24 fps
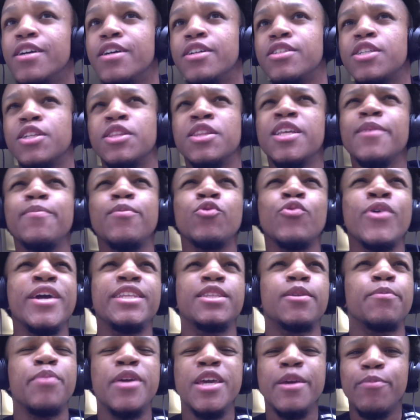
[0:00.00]
to liberate
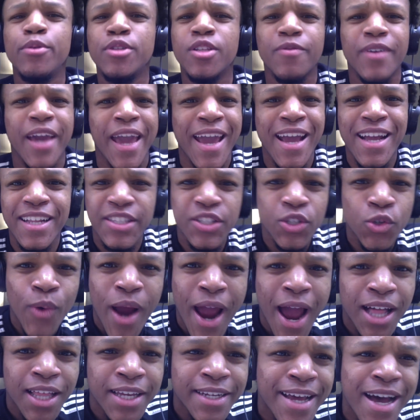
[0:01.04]
the people of Cancer
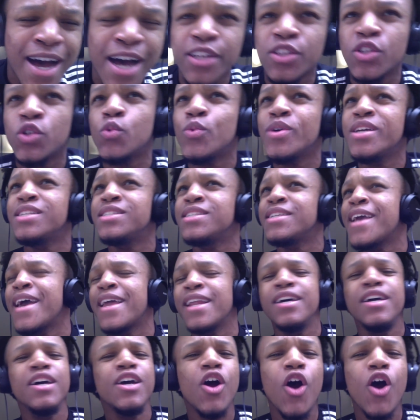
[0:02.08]
Alley down in Louisiana.